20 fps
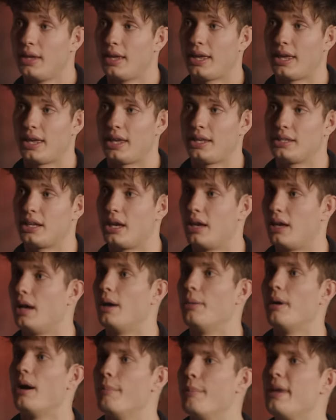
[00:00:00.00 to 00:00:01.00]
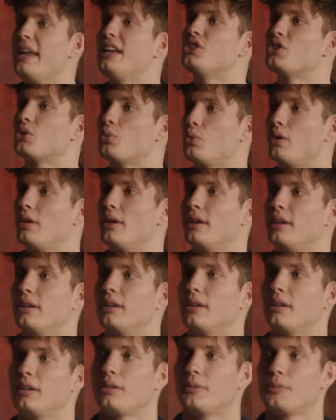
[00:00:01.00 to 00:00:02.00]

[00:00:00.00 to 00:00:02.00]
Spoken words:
And a major red